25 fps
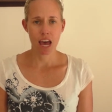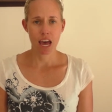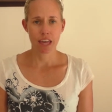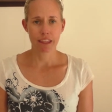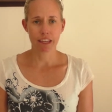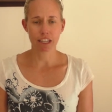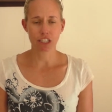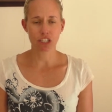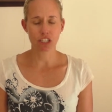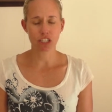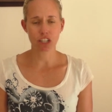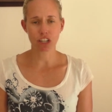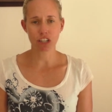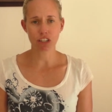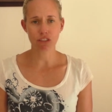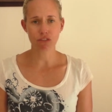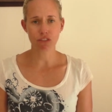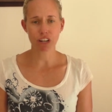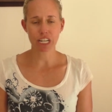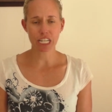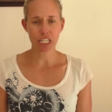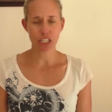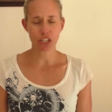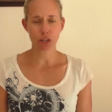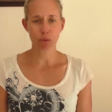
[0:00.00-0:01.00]
that you don't
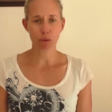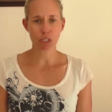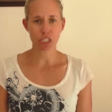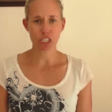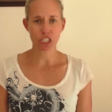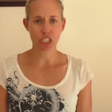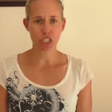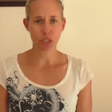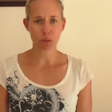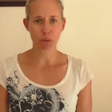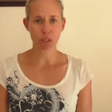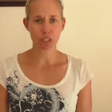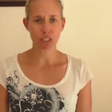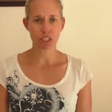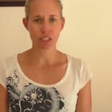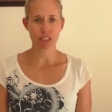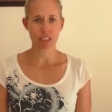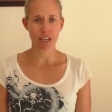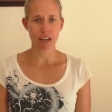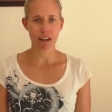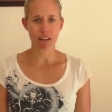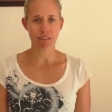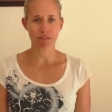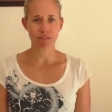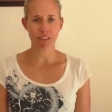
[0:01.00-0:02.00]
really know what to do with
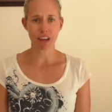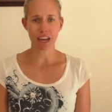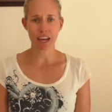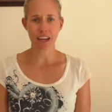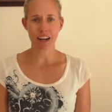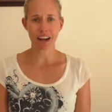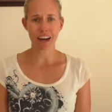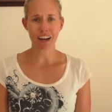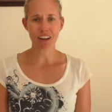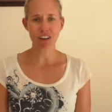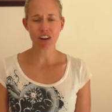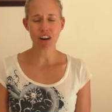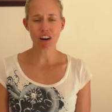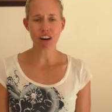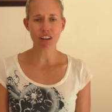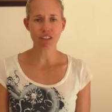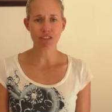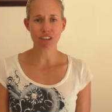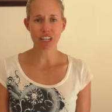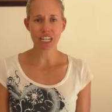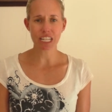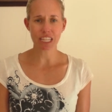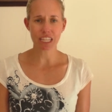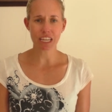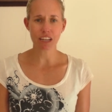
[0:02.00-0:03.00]
yourself, and I can't
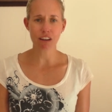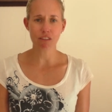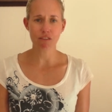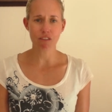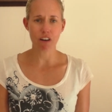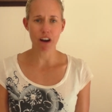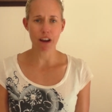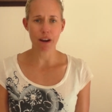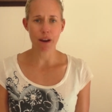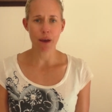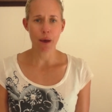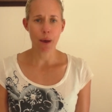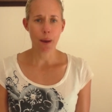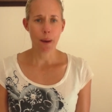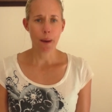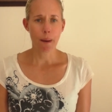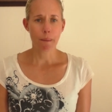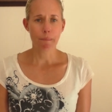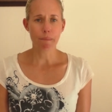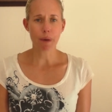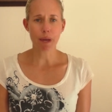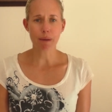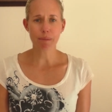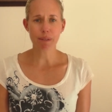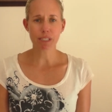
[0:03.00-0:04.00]
really think of one.
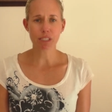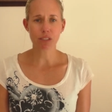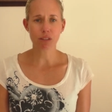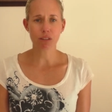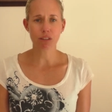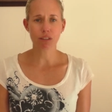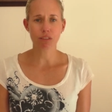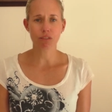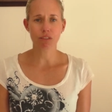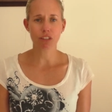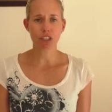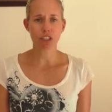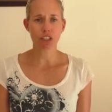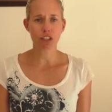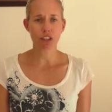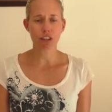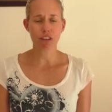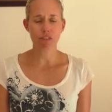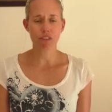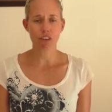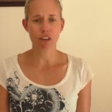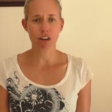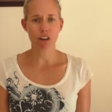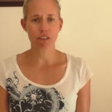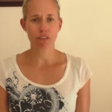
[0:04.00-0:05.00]
Maybe sort of, you know,
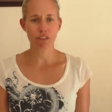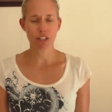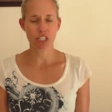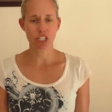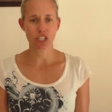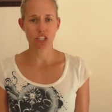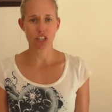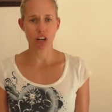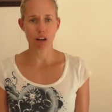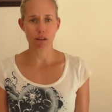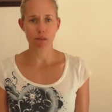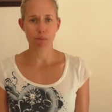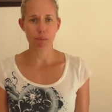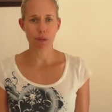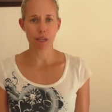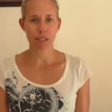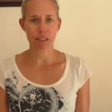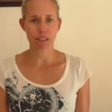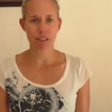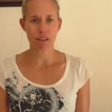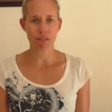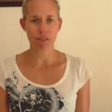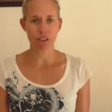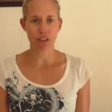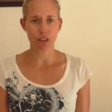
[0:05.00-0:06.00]
if you go for a job
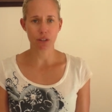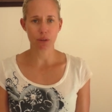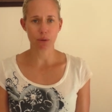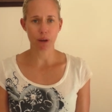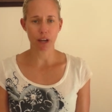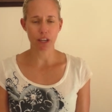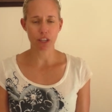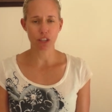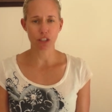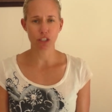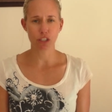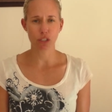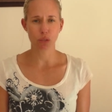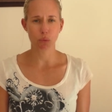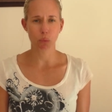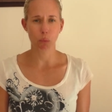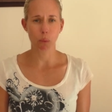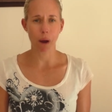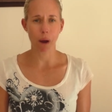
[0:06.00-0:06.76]
interview and you're just